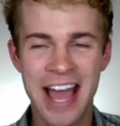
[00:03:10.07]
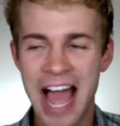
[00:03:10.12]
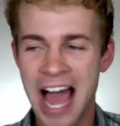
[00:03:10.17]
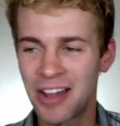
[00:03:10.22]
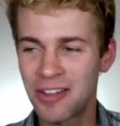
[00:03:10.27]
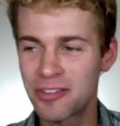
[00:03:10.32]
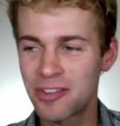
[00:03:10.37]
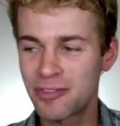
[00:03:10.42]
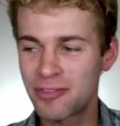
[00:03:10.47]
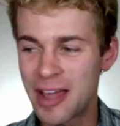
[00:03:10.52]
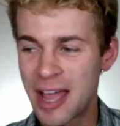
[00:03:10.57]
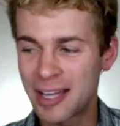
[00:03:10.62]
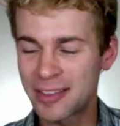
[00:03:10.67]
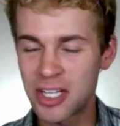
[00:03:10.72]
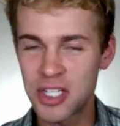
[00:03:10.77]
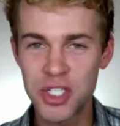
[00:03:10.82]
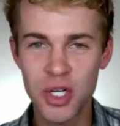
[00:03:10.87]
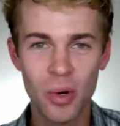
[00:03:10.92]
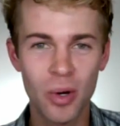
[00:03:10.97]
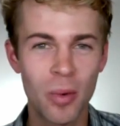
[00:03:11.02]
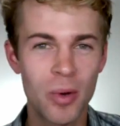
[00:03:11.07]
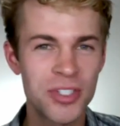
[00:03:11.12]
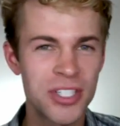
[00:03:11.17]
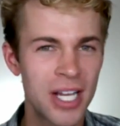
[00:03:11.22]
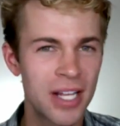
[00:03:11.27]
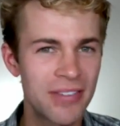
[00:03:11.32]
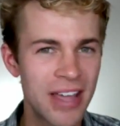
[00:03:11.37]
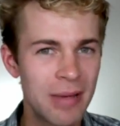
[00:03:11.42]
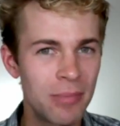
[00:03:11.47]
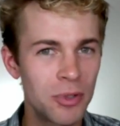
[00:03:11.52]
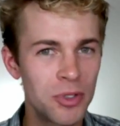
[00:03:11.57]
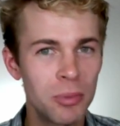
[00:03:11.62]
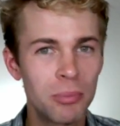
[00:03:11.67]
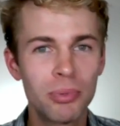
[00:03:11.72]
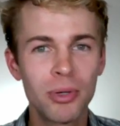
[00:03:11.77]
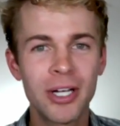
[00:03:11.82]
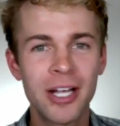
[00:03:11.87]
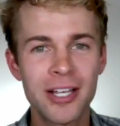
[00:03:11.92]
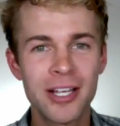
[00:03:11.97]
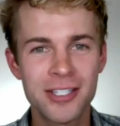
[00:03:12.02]
I love the fact that Joe Wright was kind of able to
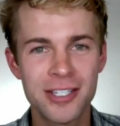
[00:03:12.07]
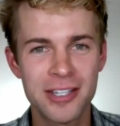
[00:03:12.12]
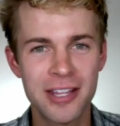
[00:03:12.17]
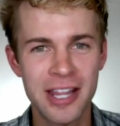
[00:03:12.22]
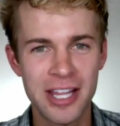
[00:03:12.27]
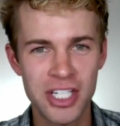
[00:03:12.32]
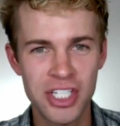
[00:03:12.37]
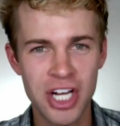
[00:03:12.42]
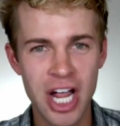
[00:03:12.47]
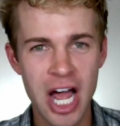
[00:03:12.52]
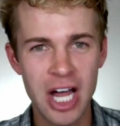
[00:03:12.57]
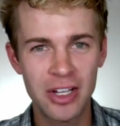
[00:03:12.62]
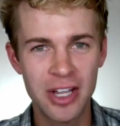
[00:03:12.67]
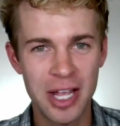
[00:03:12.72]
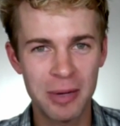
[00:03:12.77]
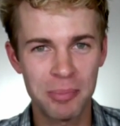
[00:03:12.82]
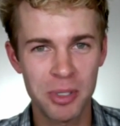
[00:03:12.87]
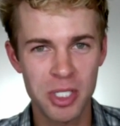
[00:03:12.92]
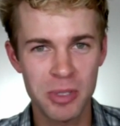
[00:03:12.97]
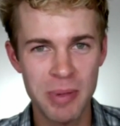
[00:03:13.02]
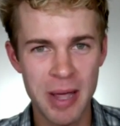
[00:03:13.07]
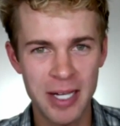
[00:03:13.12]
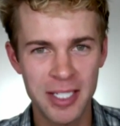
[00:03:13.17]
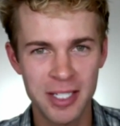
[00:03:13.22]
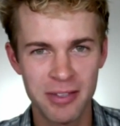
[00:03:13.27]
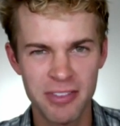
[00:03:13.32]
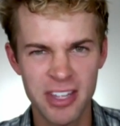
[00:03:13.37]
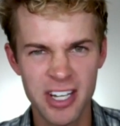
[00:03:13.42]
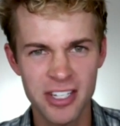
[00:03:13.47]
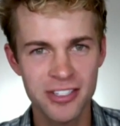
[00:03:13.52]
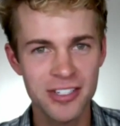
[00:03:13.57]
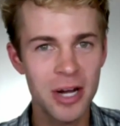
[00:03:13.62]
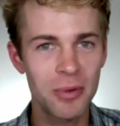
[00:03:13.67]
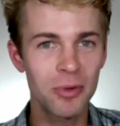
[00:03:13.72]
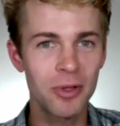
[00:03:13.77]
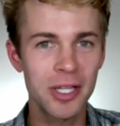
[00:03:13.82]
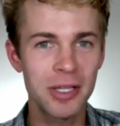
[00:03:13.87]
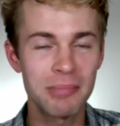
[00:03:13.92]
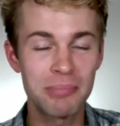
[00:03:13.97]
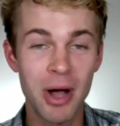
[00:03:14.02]
bring us in that childlike perspective that it's not
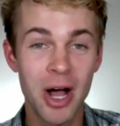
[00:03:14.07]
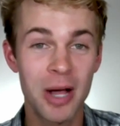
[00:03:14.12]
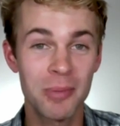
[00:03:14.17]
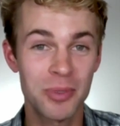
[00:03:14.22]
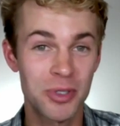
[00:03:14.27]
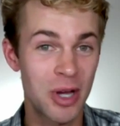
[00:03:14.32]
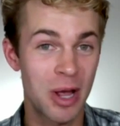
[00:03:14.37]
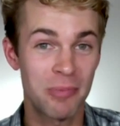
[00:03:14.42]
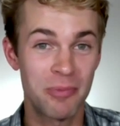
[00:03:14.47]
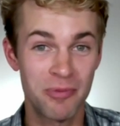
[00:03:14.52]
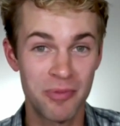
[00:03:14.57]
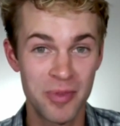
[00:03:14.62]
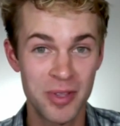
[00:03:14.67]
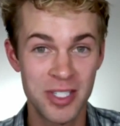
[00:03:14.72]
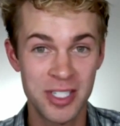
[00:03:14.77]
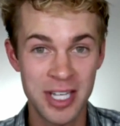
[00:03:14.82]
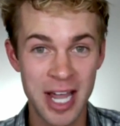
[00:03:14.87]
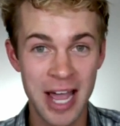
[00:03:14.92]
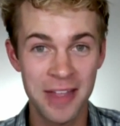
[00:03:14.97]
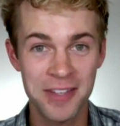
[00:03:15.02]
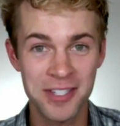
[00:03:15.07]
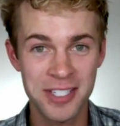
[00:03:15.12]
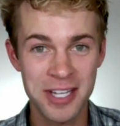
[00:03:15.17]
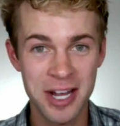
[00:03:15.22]
really bombs dropping from the sky that's